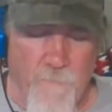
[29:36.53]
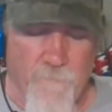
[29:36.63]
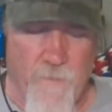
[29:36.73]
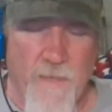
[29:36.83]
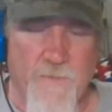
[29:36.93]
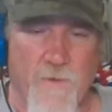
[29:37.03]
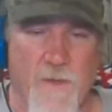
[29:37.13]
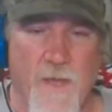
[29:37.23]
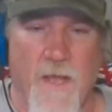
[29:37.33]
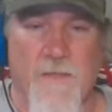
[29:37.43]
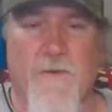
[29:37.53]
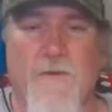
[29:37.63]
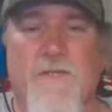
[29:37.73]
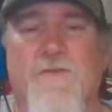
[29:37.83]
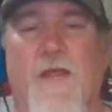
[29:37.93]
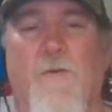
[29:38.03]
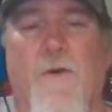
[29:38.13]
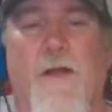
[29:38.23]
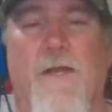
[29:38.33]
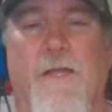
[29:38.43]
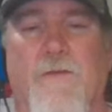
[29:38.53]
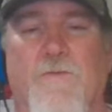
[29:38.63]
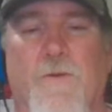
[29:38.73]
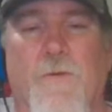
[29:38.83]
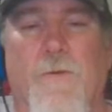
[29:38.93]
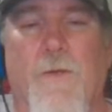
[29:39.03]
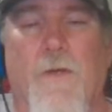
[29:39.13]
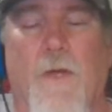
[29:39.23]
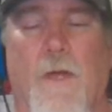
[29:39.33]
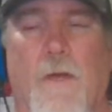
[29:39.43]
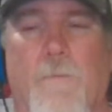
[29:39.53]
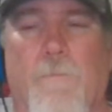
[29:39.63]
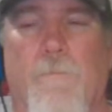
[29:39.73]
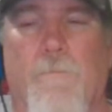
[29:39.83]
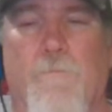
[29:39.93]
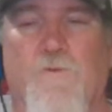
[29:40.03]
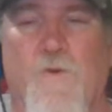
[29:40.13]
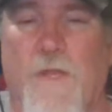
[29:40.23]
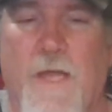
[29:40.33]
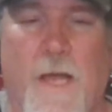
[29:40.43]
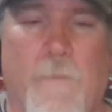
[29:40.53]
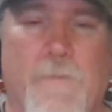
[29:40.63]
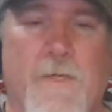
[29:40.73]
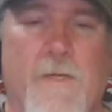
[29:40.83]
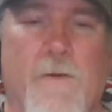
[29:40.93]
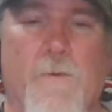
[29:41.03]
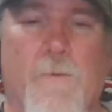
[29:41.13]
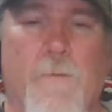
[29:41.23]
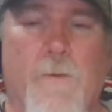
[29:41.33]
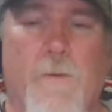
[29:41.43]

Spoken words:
Vest or cut, you decide what it is. It's really up to you.